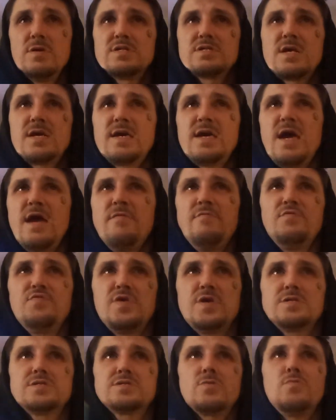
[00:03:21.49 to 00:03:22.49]
It's like
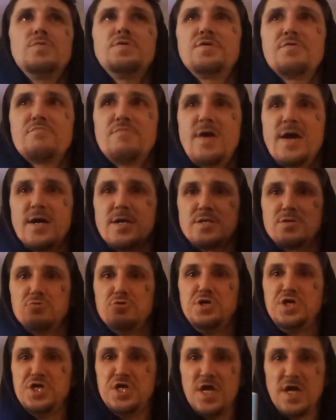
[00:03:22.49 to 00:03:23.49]
everything's going direct, so
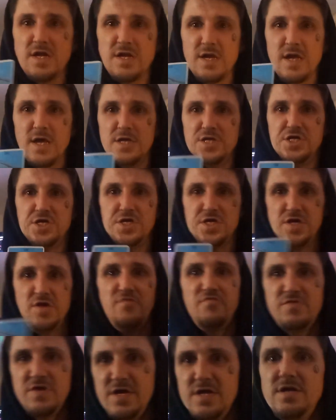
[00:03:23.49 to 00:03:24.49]
shit has
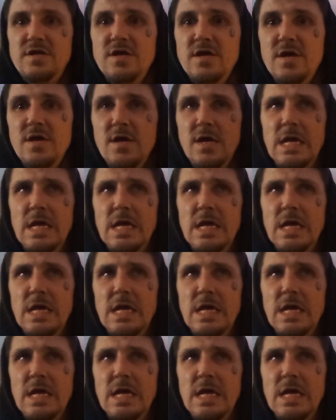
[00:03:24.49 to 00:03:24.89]
shifted